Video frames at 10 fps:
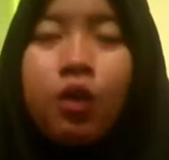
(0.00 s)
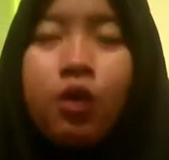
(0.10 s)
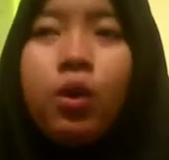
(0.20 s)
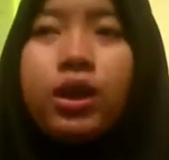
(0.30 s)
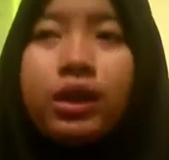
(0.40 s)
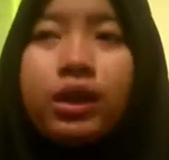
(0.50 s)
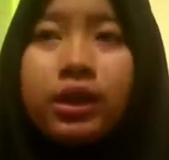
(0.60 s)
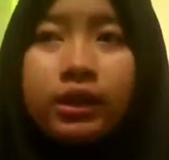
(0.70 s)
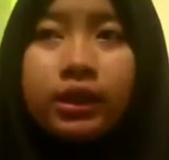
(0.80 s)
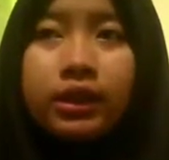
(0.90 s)

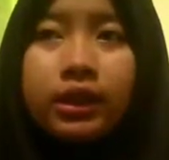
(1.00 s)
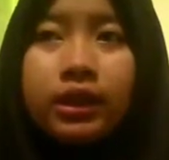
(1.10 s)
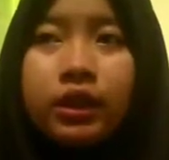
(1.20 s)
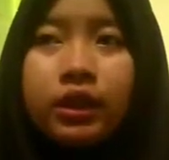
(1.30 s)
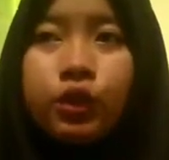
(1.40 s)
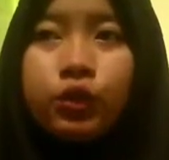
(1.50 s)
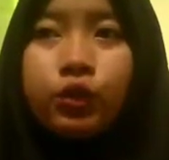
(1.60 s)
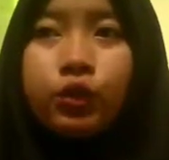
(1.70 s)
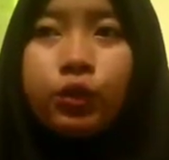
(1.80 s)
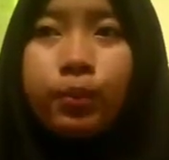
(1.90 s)
wanted
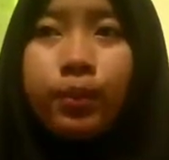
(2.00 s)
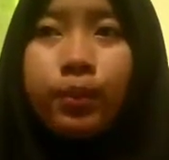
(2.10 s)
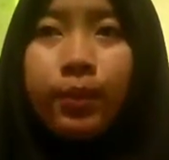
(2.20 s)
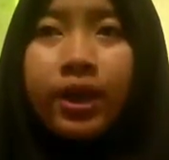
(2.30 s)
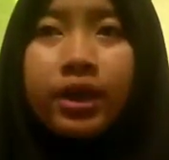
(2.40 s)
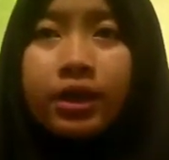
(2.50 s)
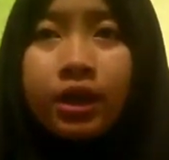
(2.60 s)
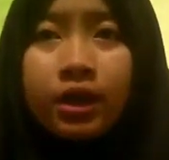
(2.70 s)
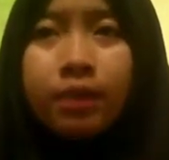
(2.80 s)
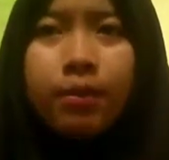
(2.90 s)
to pedal
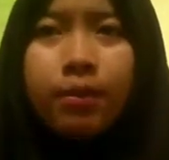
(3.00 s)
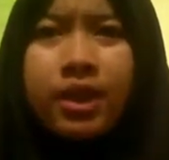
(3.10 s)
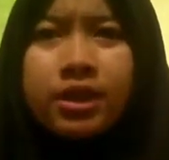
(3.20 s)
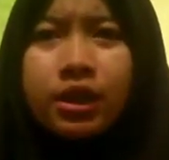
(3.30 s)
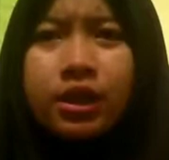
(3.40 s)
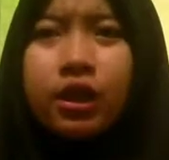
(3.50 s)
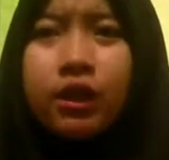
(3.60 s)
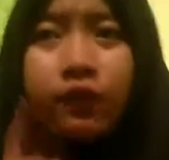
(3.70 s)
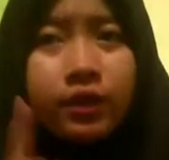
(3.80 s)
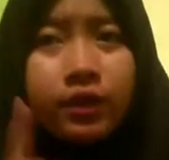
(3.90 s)
the bicycle
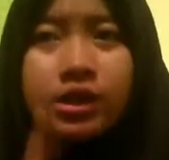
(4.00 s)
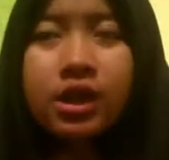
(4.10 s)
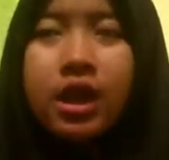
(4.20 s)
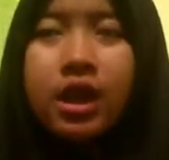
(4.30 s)
first.